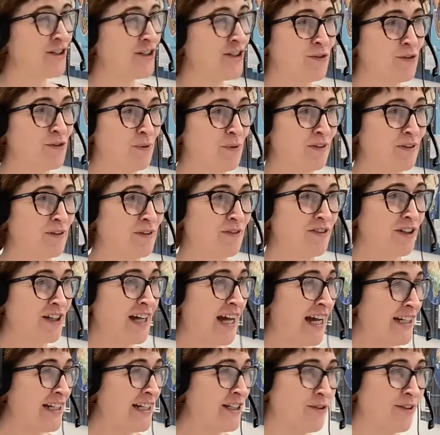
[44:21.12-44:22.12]
i don't Would
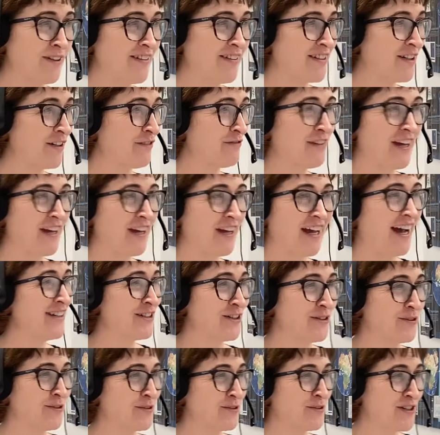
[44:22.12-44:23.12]
circannual stuff yeah
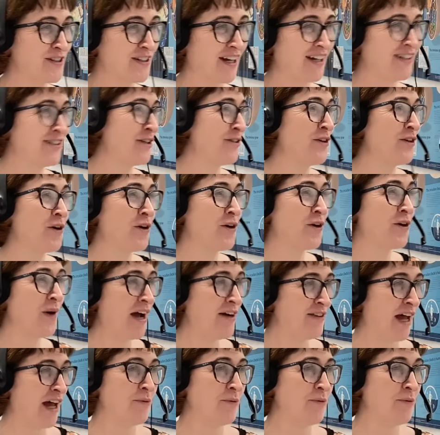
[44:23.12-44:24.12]
i don't i don't know
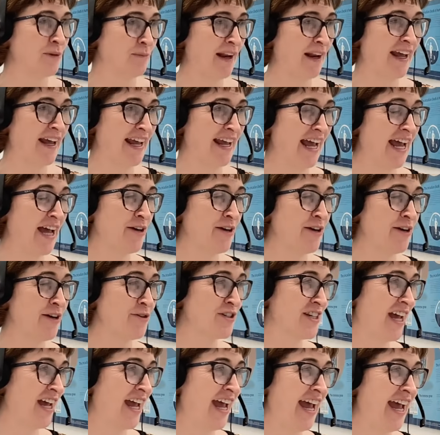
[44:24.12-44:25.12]
how that would play
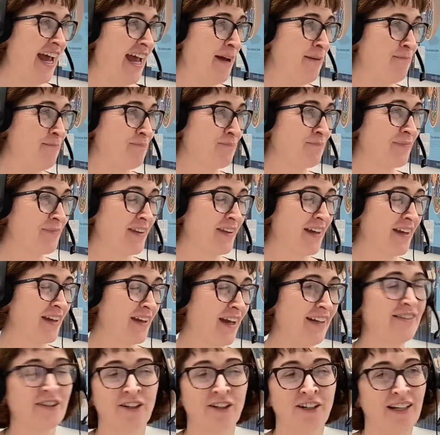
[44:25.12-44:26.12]
out um
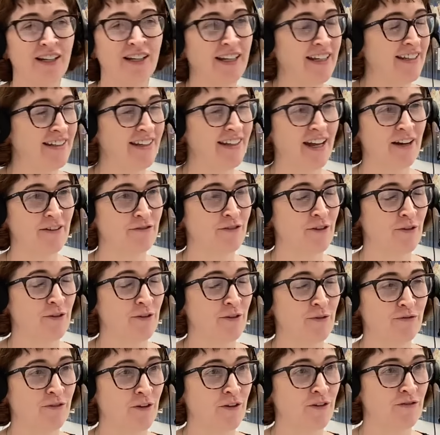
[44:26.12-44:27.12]
and certainly yeah
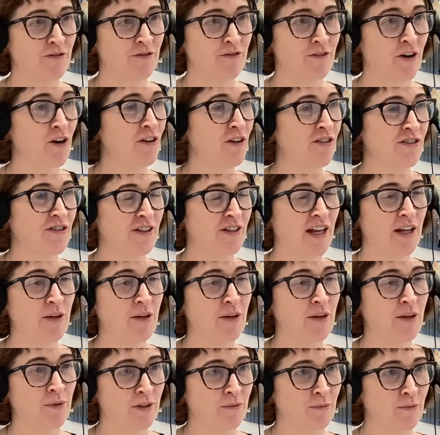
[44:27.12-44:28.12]
for for for us
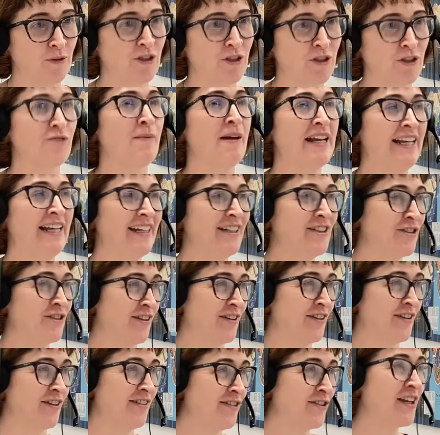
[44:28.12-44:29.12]
like we're we're just mainly
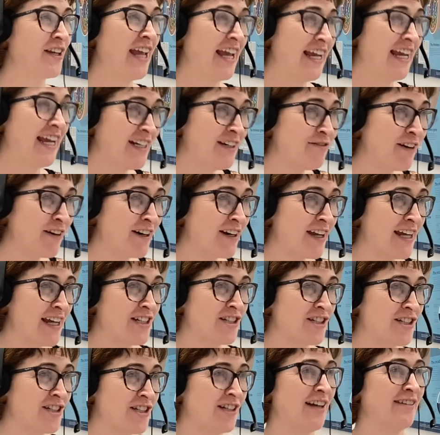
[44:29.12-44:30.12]
interested in circadian
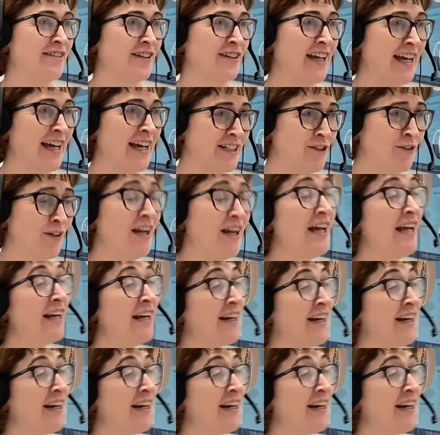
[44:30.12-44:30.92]
variation not circannual